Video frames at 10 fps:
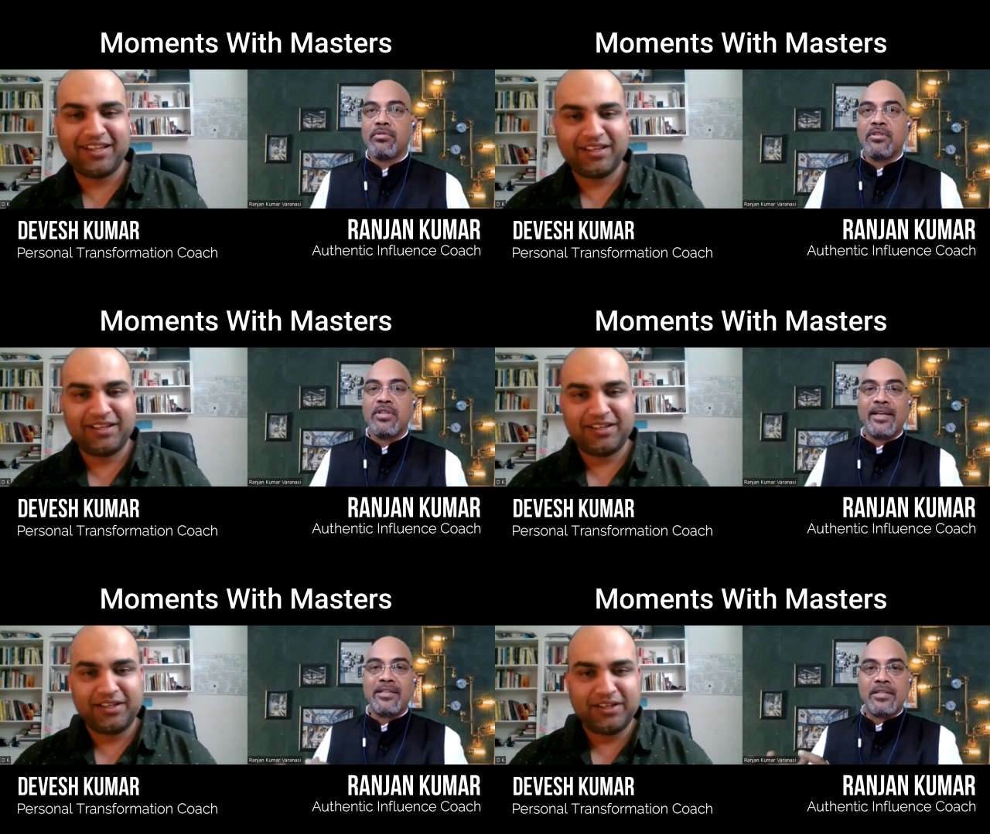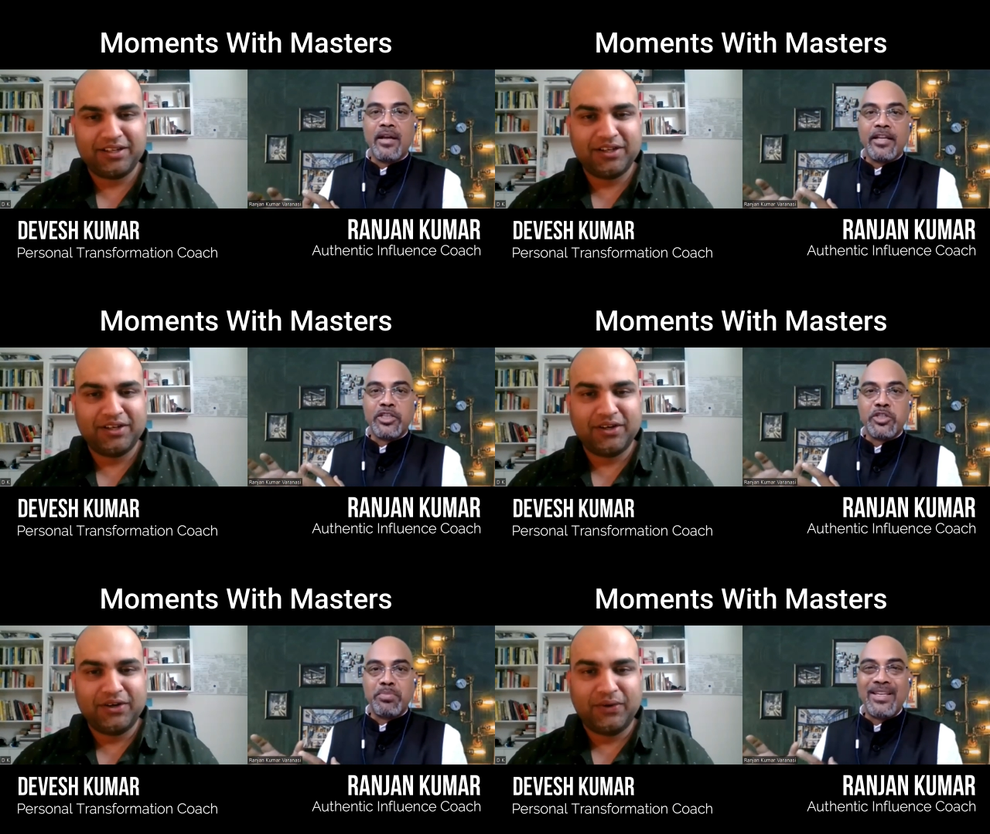Speaker 1: the entire
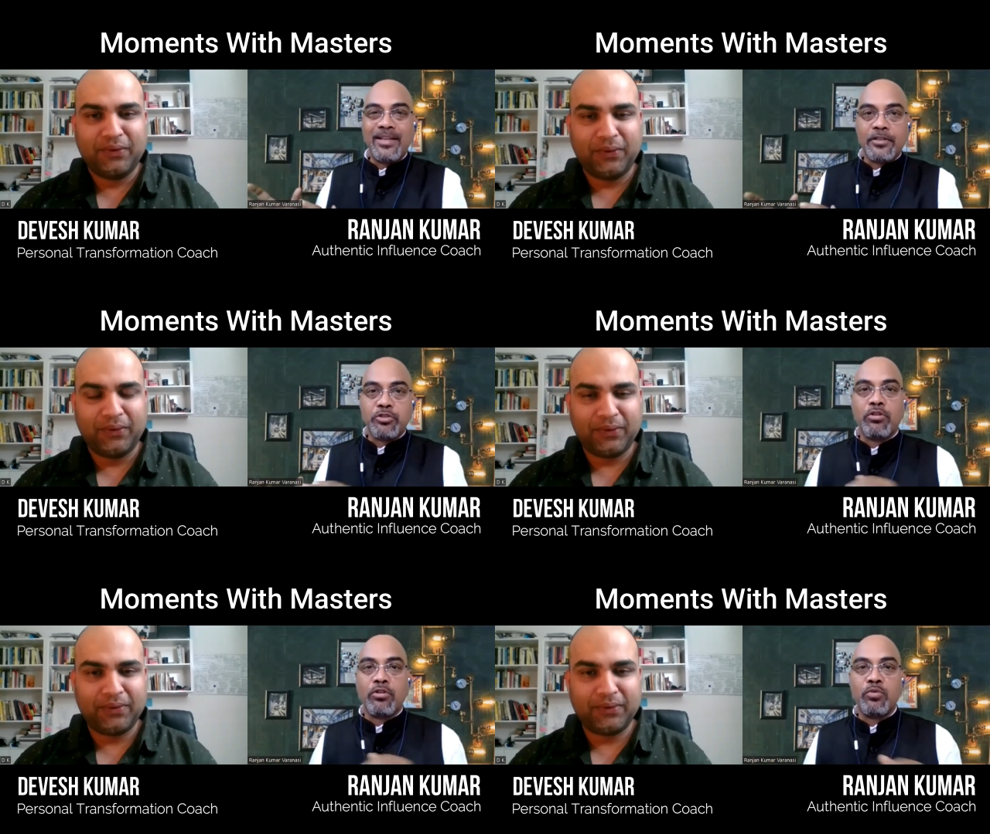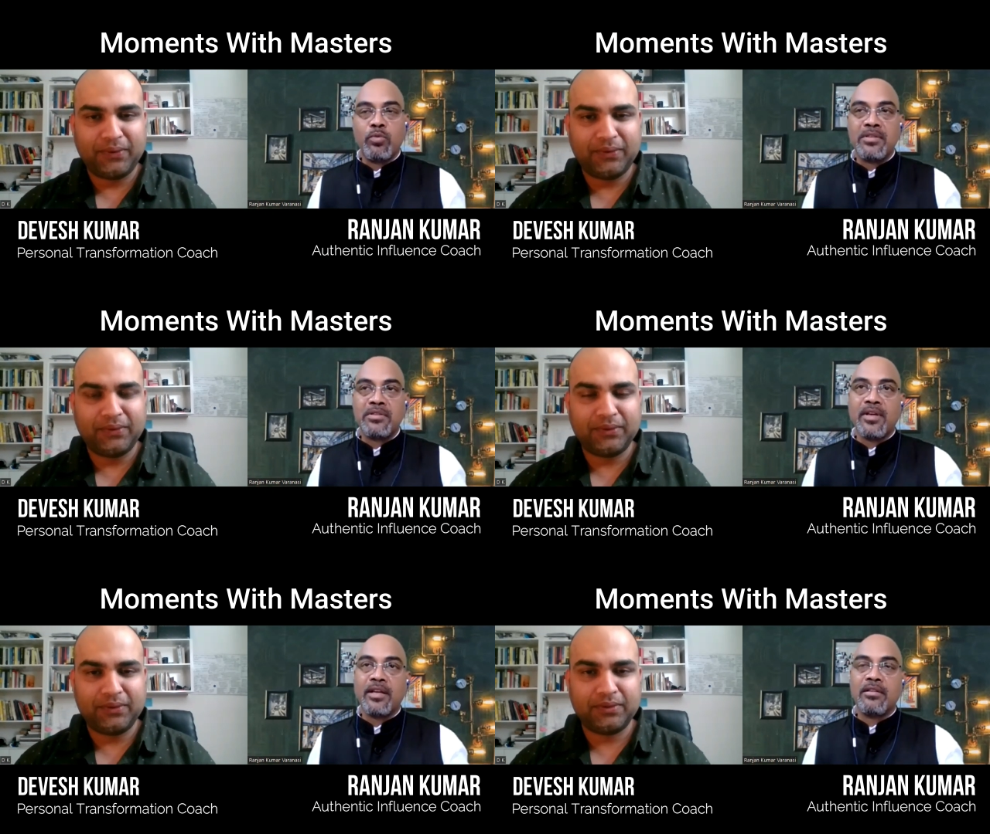experience on one
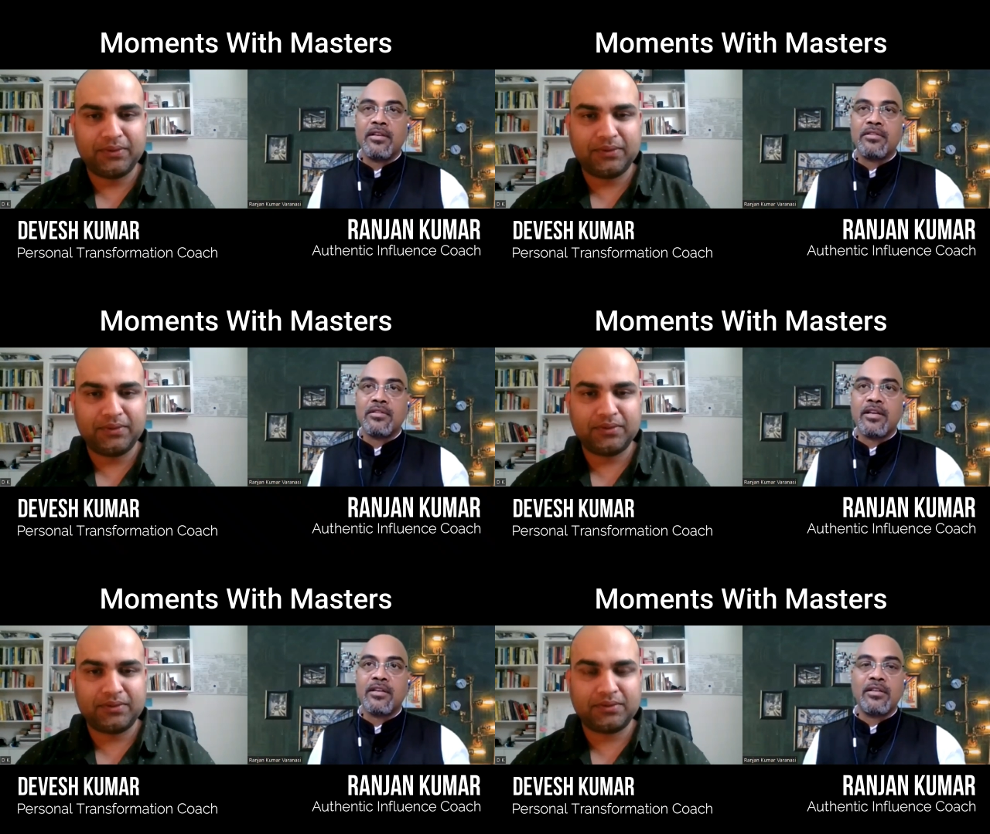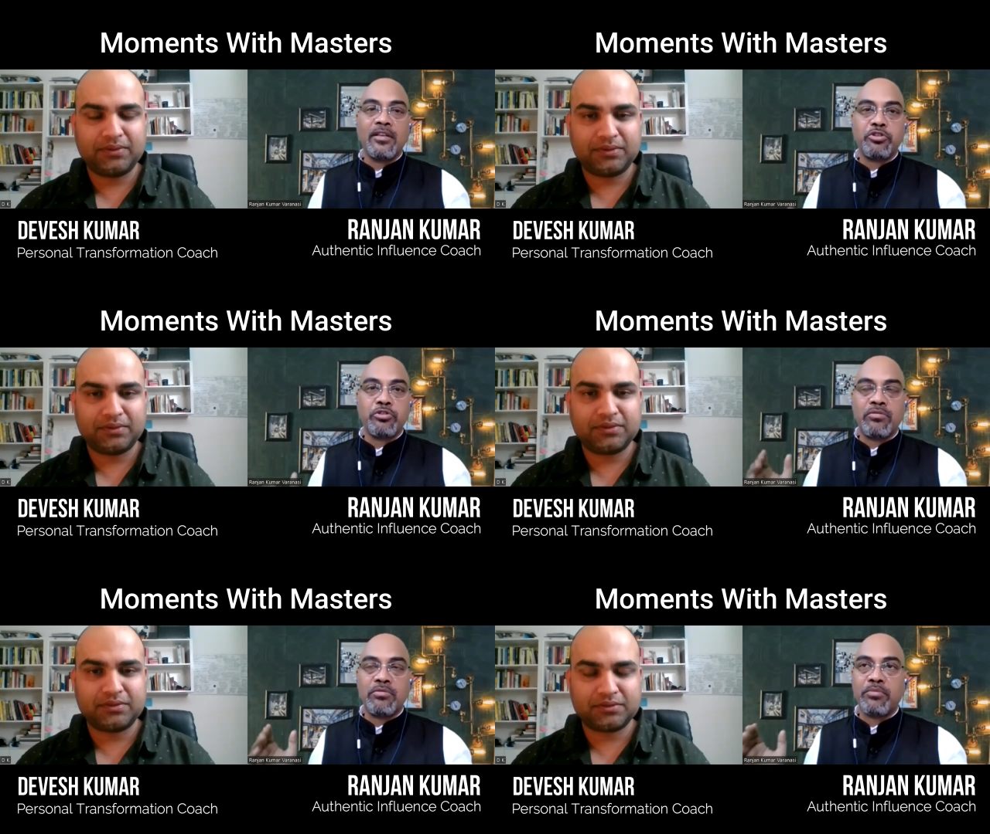side, the entire
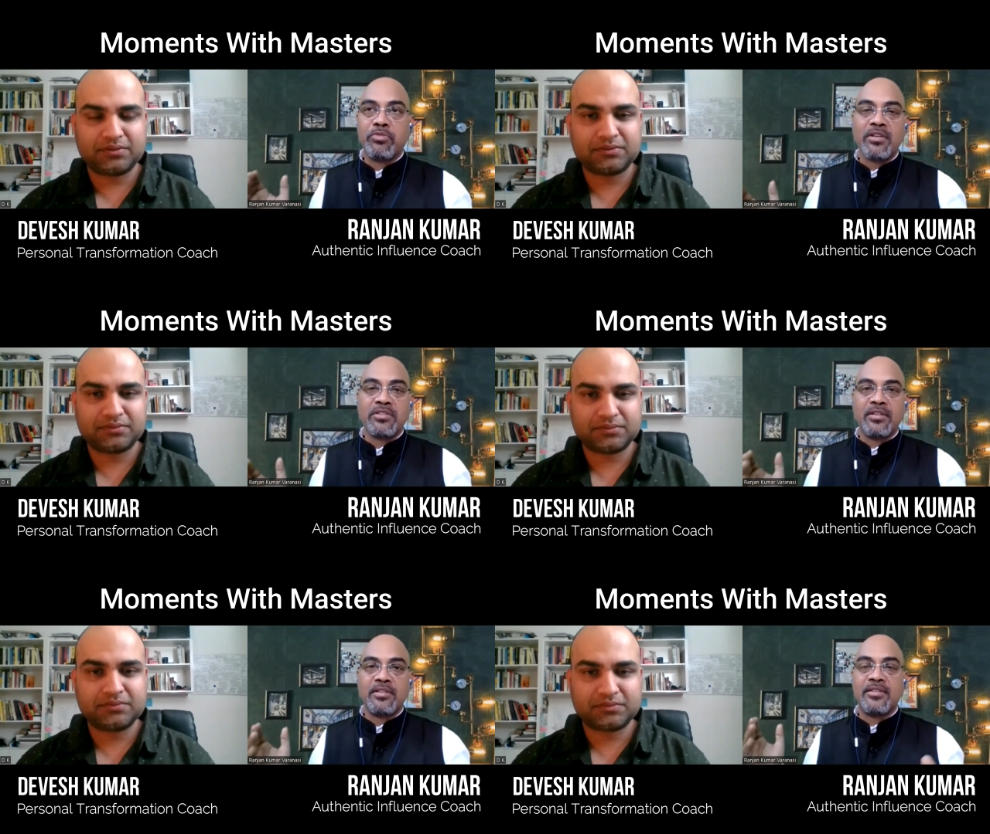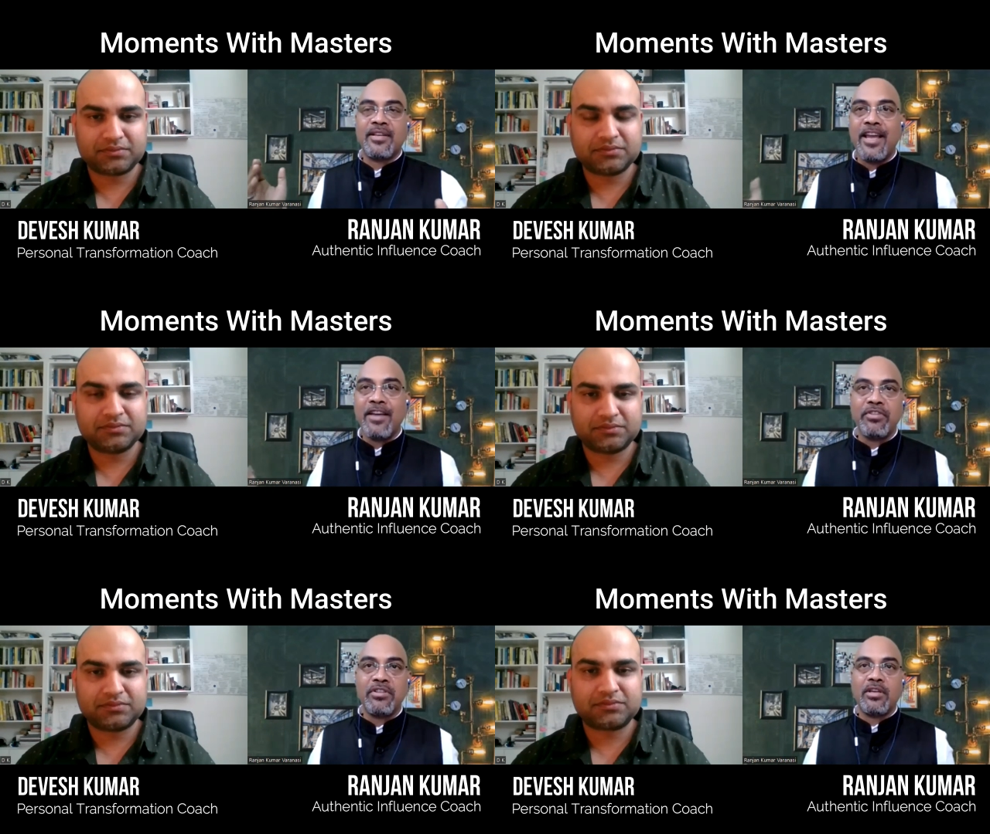creation, the process, and
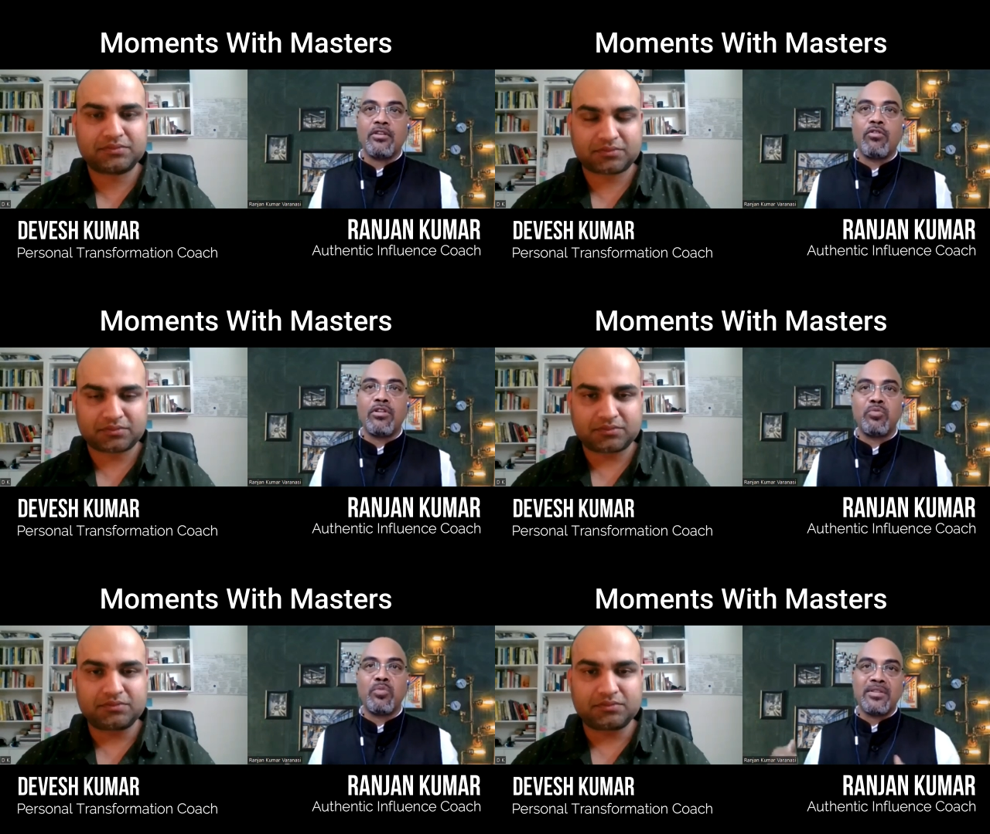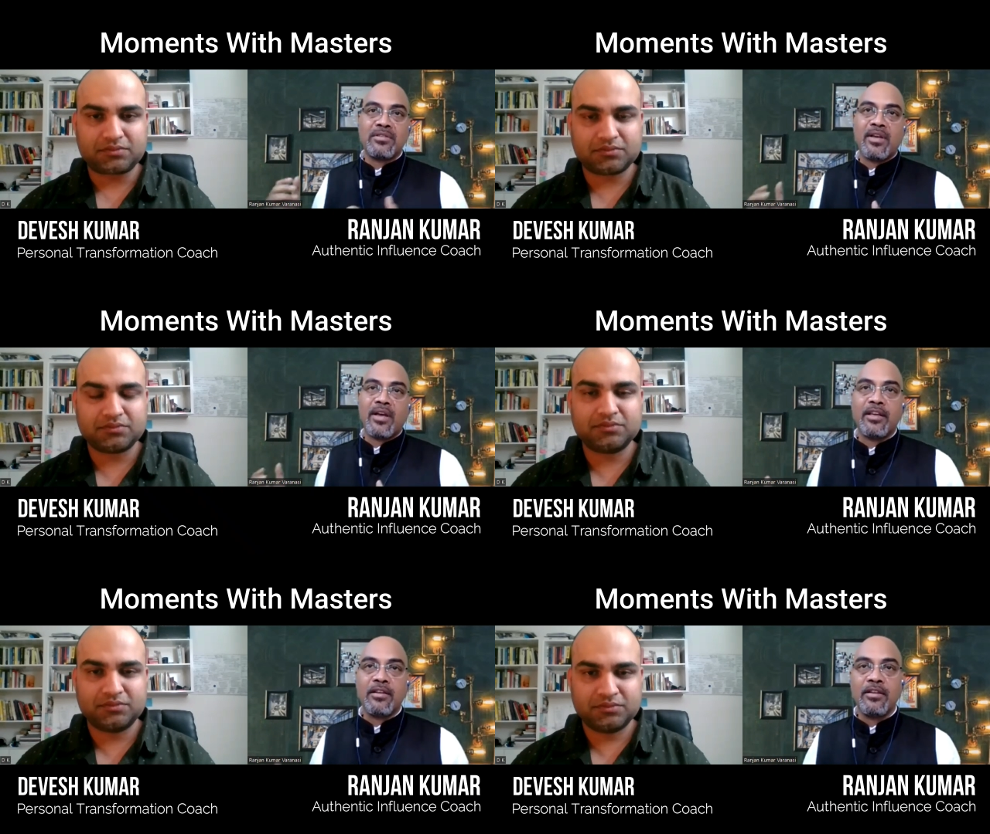everything on one
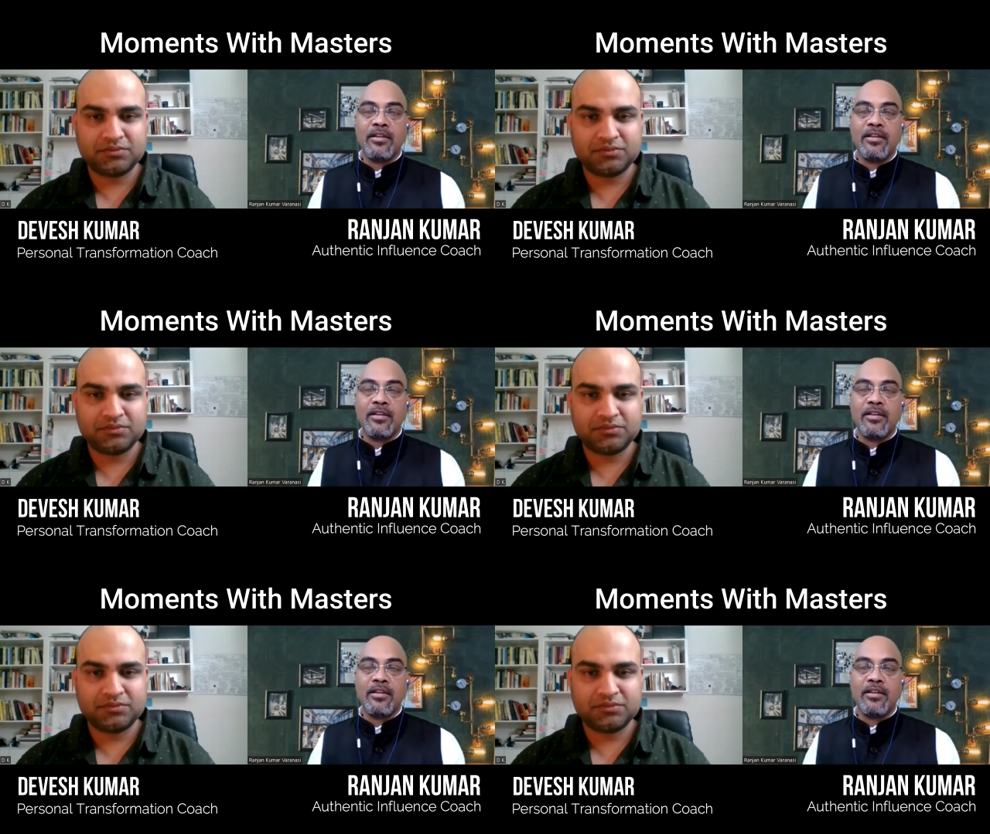side,